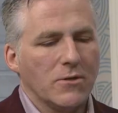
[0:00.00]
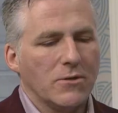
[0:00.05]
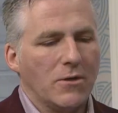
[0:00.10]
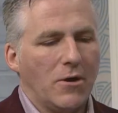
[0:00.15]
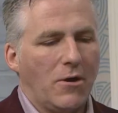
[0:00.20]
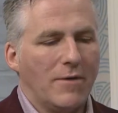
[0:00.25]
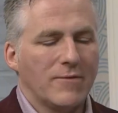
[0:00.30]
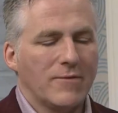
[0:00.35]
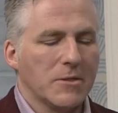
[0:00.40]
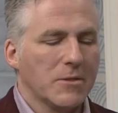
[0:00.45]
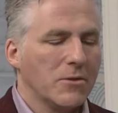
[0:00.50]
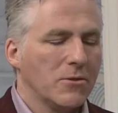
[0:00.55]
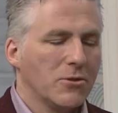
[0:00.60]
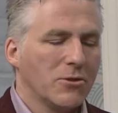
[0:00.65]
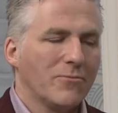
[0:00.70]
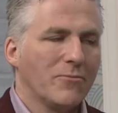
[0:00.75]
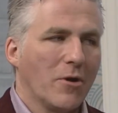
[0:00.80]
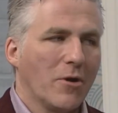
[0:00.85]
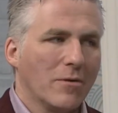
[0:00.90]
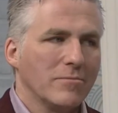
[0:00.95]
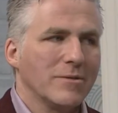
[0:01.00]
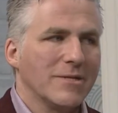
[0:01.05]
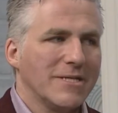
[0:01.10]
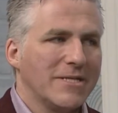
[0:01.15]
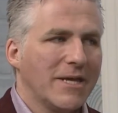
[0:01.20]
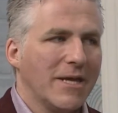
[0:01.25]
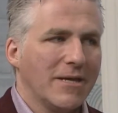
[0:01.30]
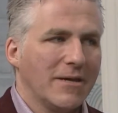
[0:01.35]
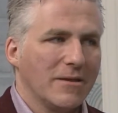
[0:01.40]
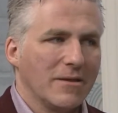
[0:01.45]
Obviously, you should probably
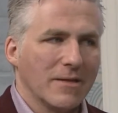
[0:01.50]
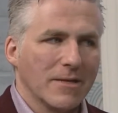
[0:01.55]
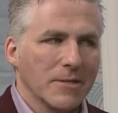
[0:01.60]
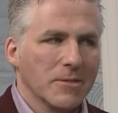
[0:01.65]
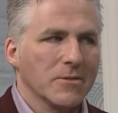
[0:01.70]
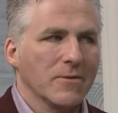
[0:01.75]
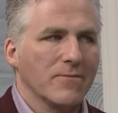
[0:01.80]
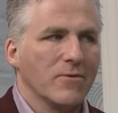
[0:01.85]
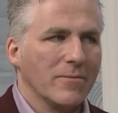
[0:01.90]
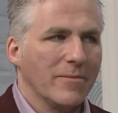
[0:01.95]
take a list of your